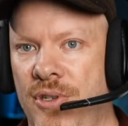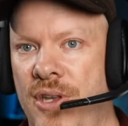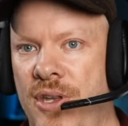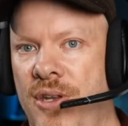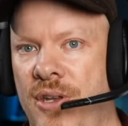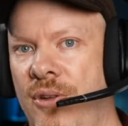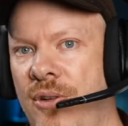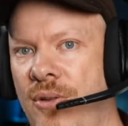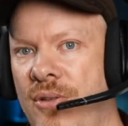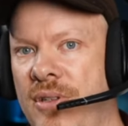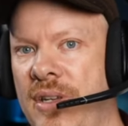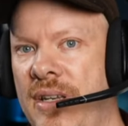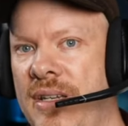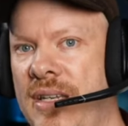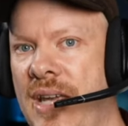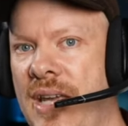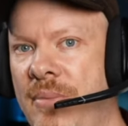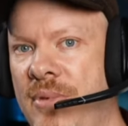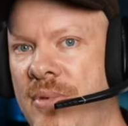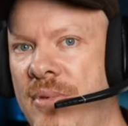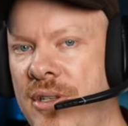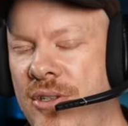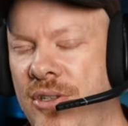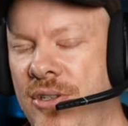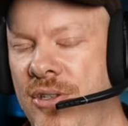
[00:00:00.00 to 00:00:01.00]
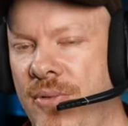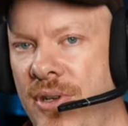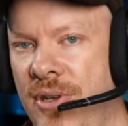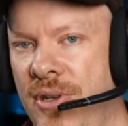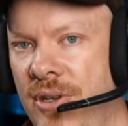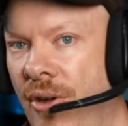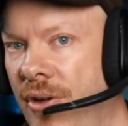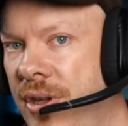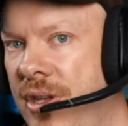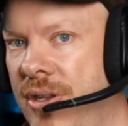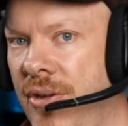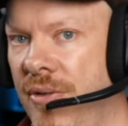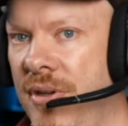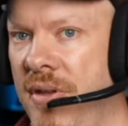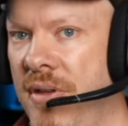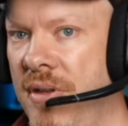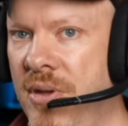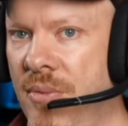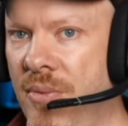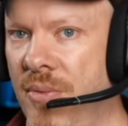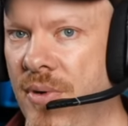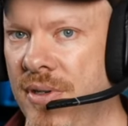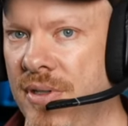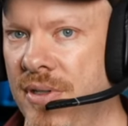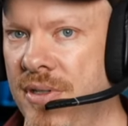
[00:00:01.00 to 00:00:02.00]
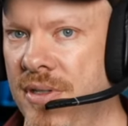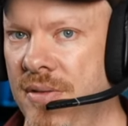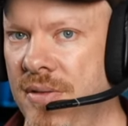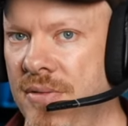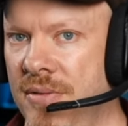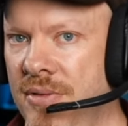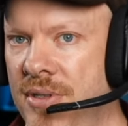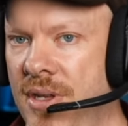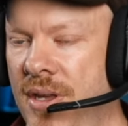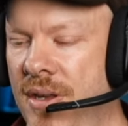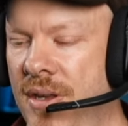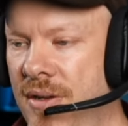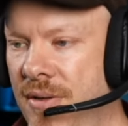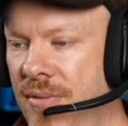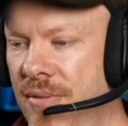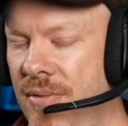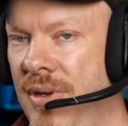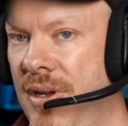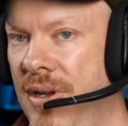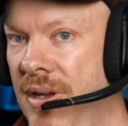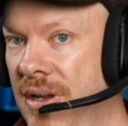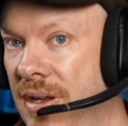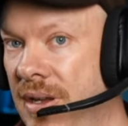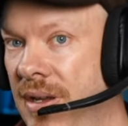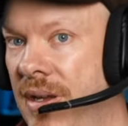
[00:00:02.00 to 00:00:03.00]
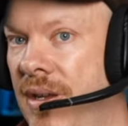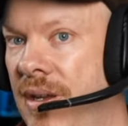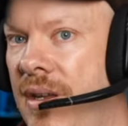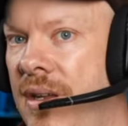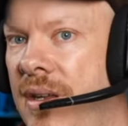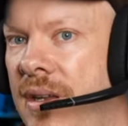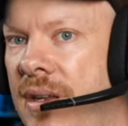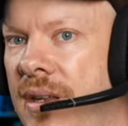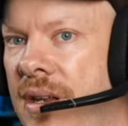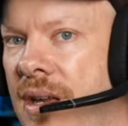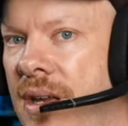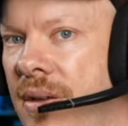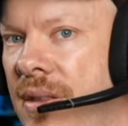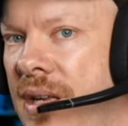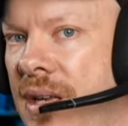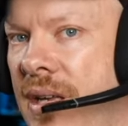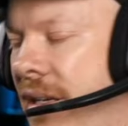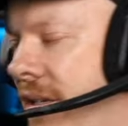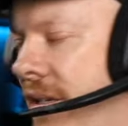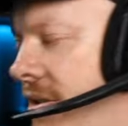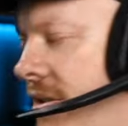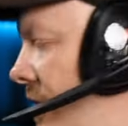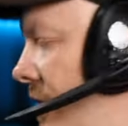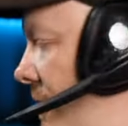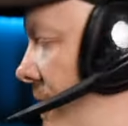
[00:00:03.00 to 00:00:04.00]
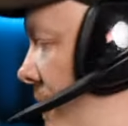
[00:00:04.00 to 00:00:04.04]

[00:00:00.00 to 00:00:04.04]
You can also adapt it to a Nikon if you want to. So, you know, that is another